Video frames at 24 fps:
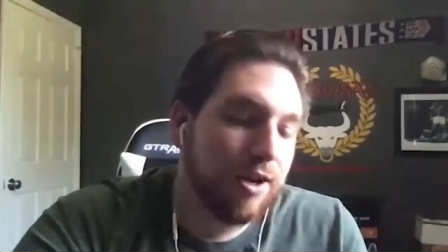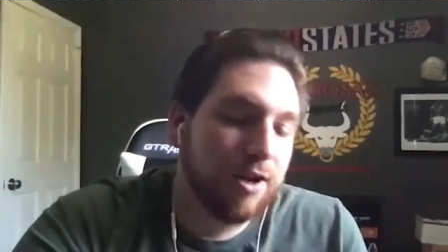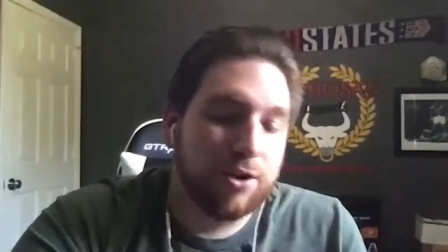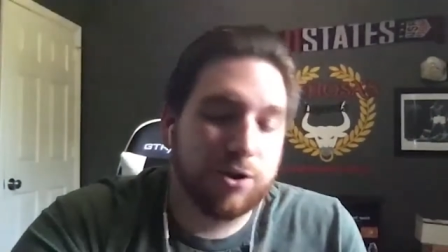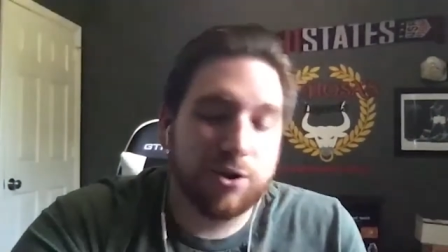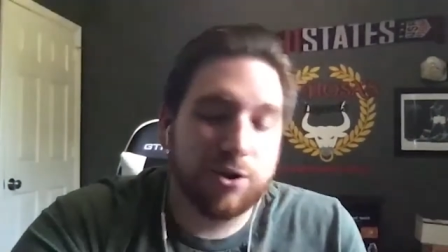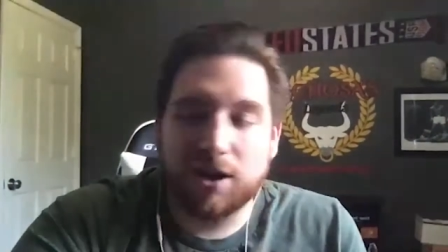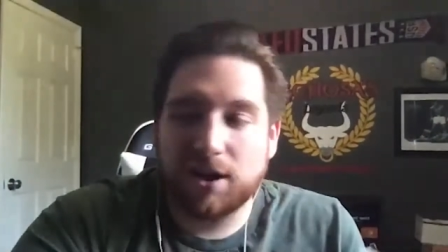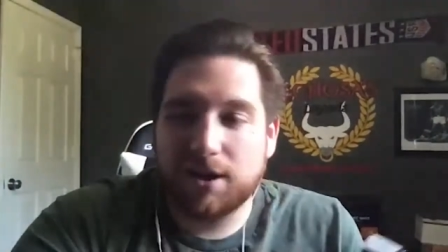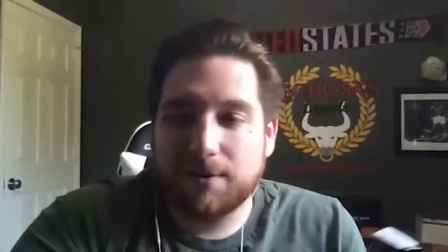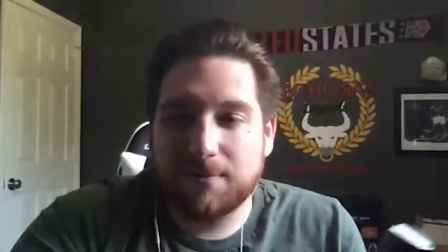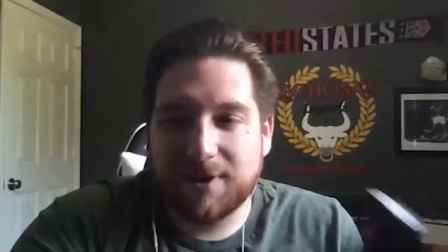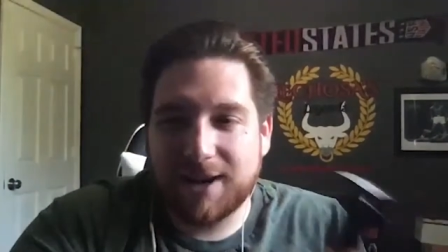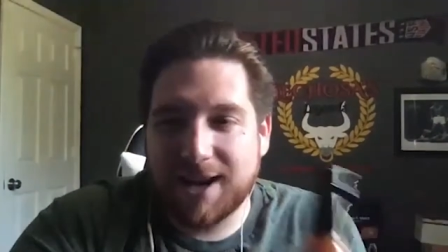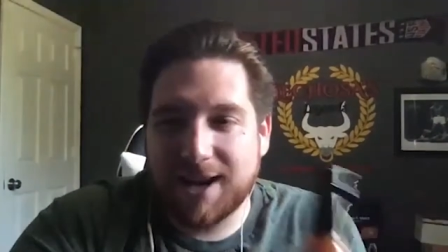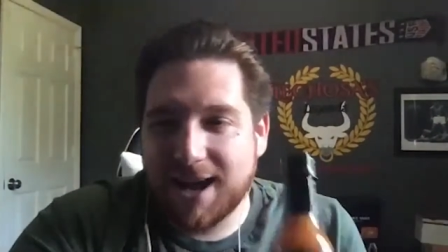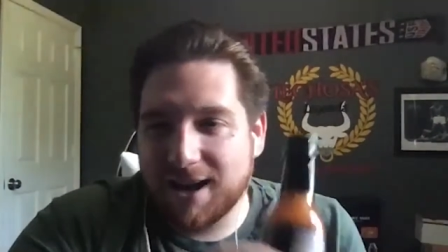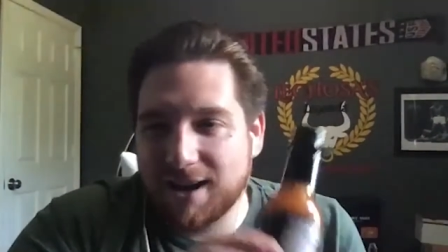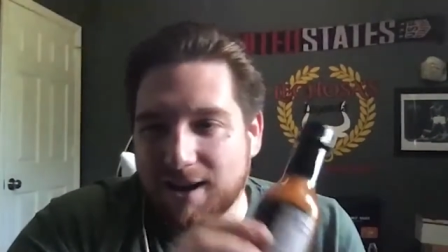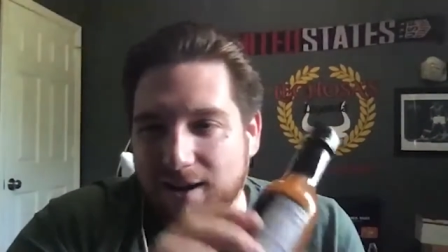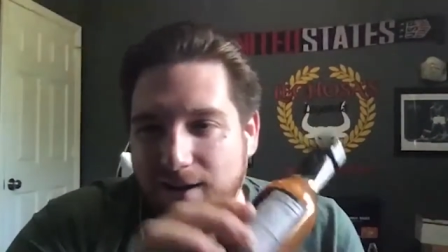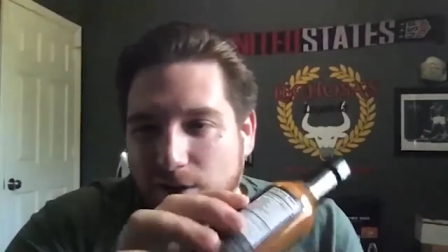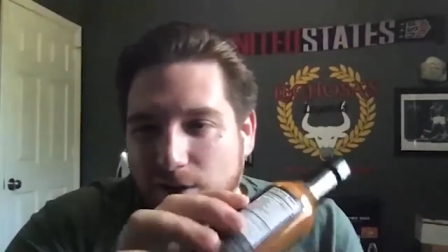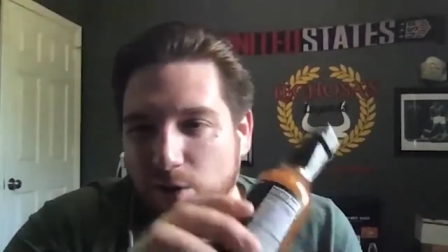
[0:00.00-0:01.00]
You can even add
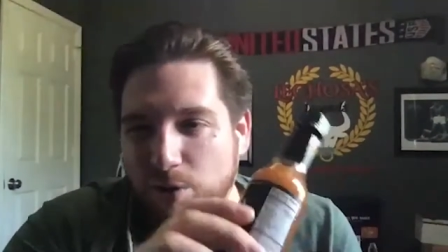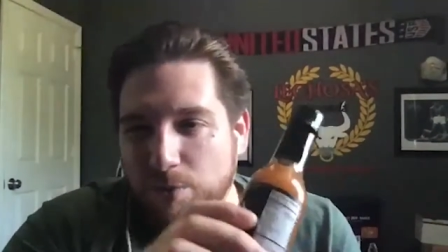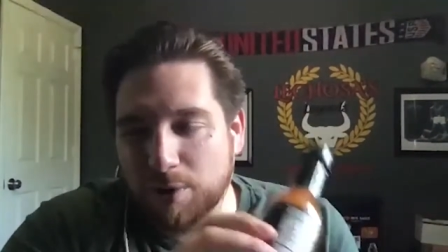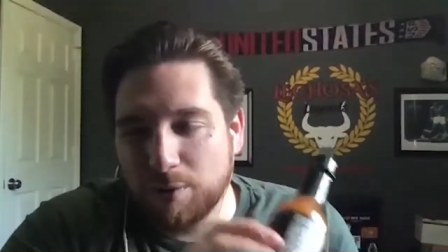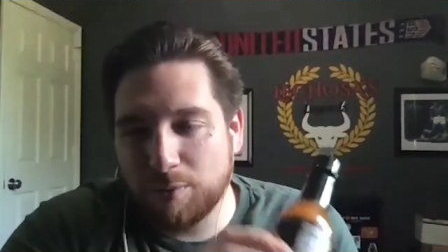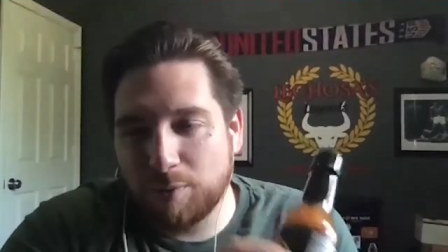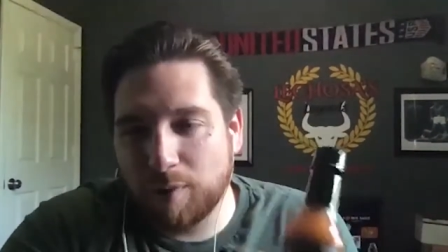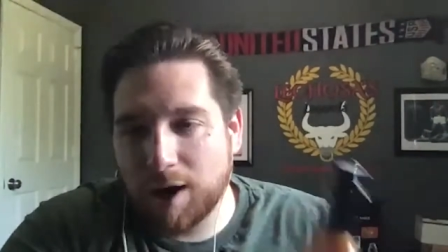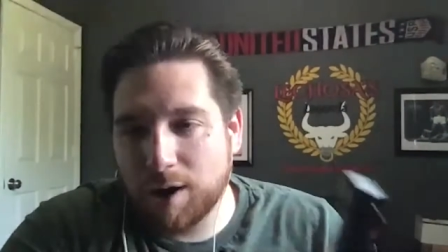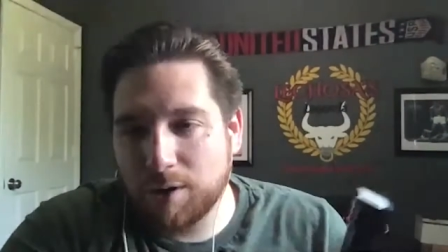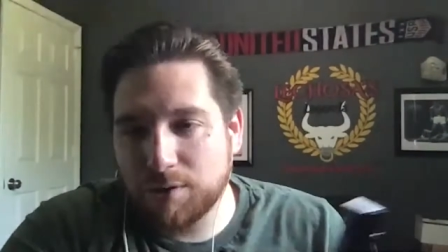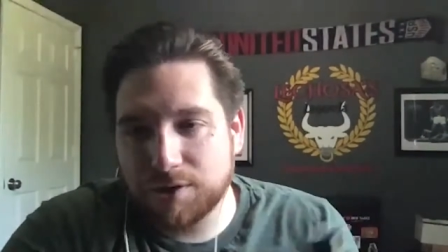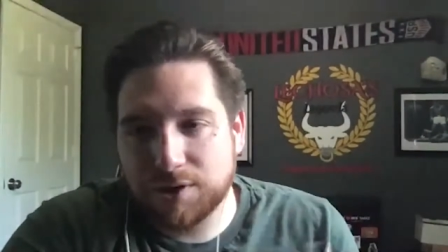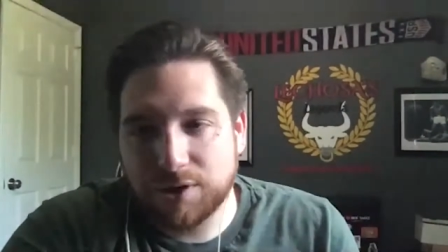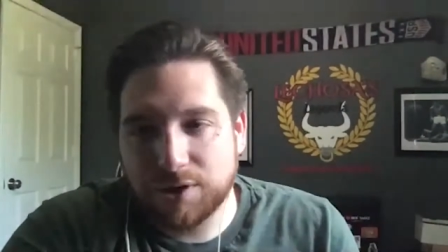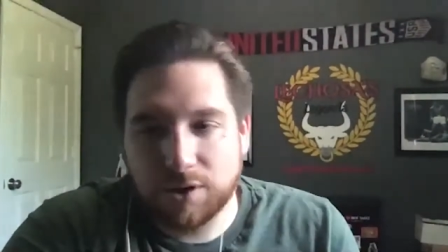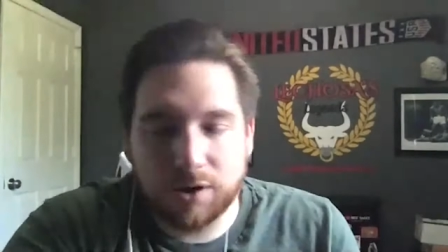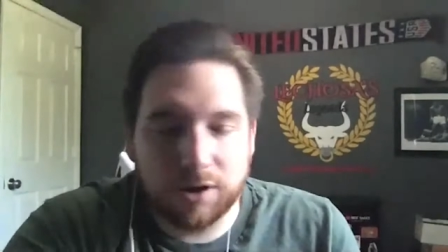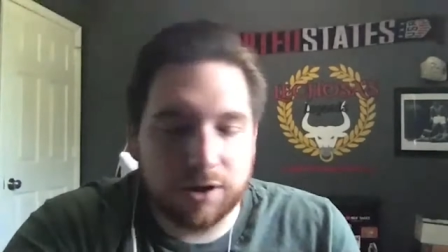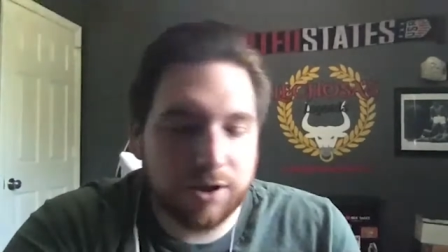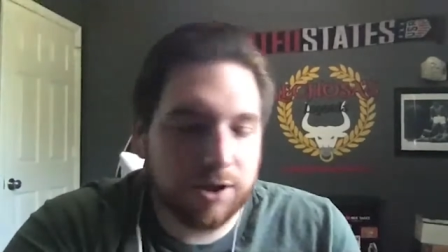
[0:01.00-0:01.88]
a little bit of brown sugar